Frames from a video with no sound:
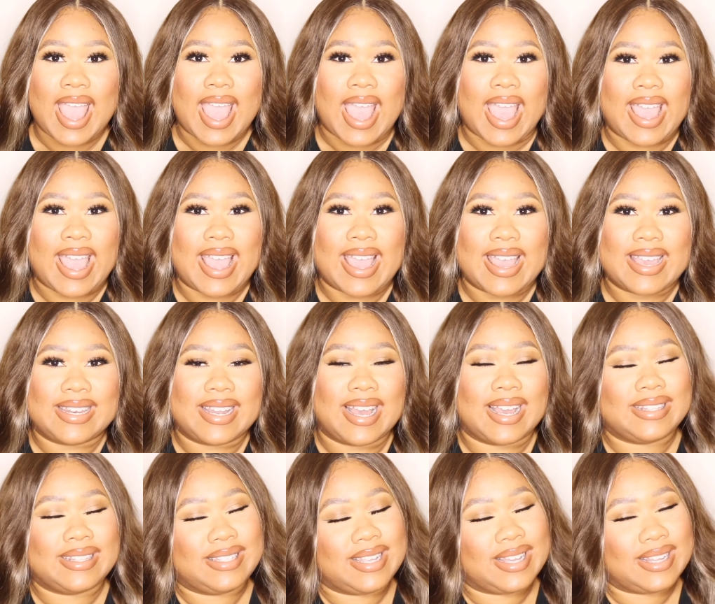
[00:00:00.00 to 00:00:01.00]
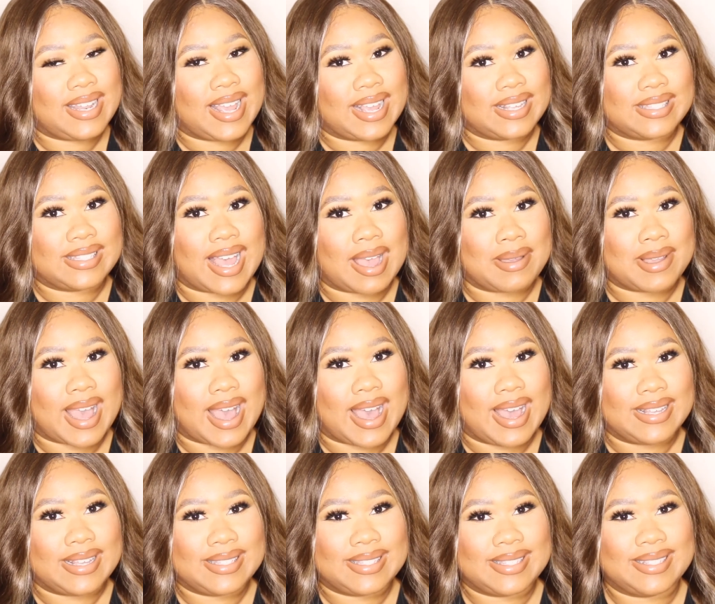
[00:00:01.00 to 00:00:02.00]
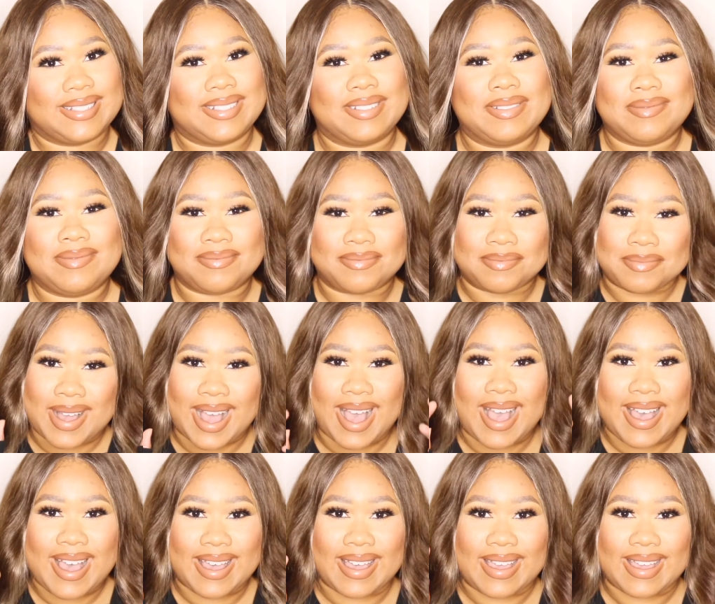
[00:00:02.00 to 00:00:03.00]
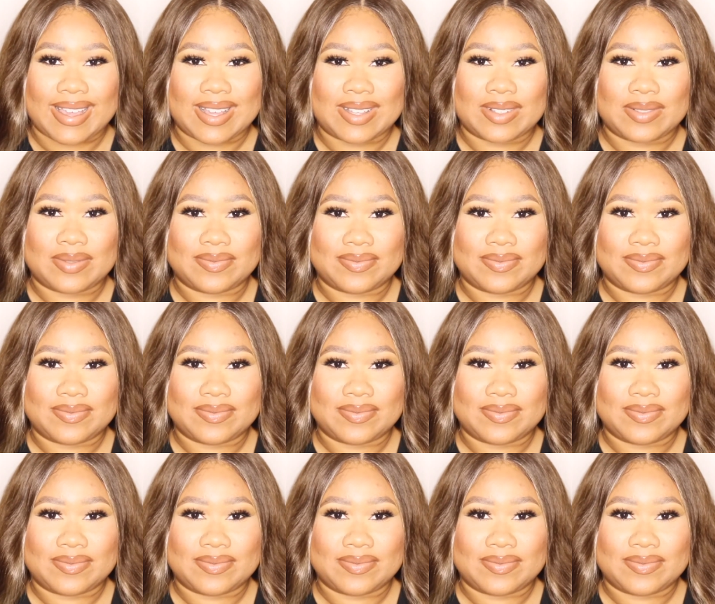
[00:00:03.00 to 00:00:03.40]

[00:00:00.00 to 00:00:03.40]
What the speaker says: And until next time guys, bye.